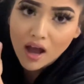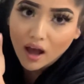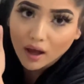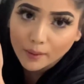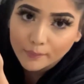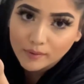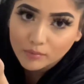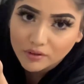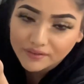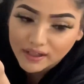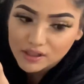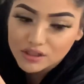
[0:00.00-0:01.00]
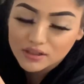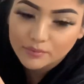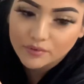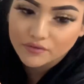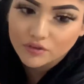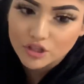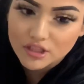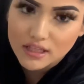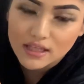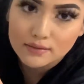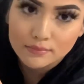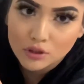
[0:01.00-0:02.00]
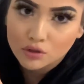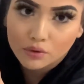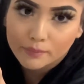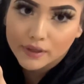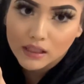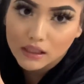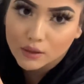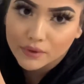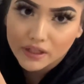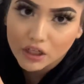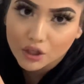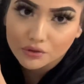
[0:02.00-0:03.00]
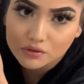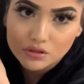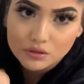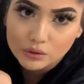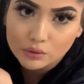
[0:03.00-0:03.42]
My boyfriend actually prefers diez mil, but we didn't go to